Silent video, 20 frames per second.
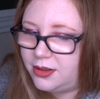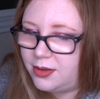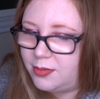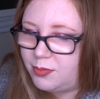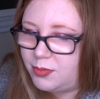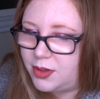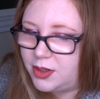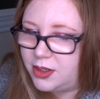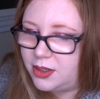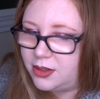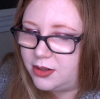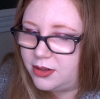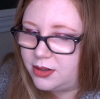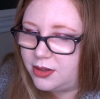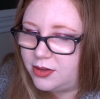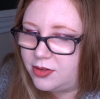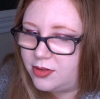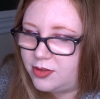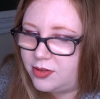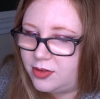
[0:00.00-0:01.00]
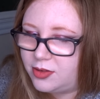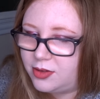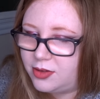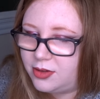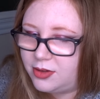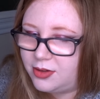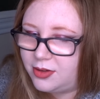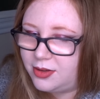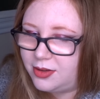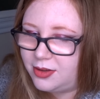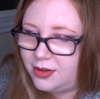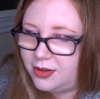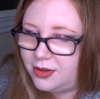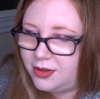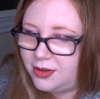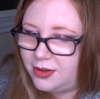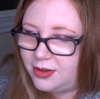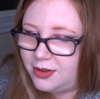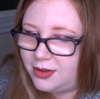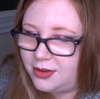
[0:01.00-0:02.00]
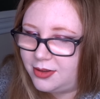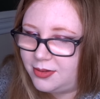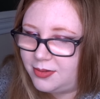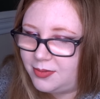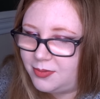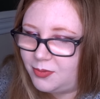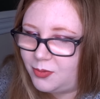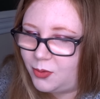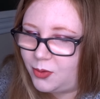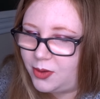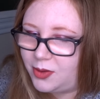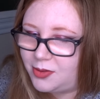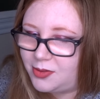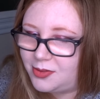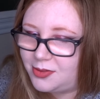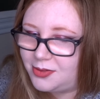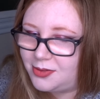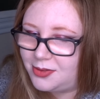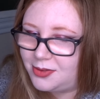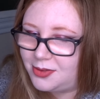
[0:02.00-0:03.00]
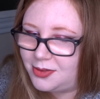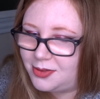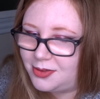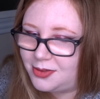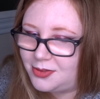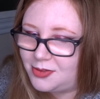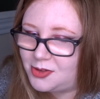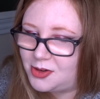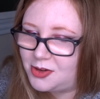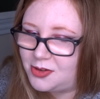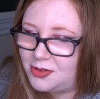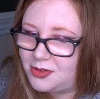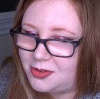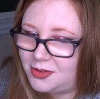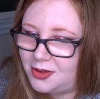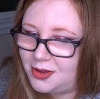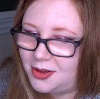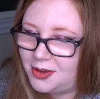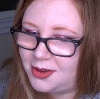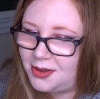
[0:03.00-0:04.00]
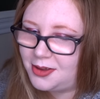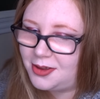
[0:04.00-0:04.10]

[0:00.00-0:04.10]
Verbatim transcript: And Minhyuk's voice is just...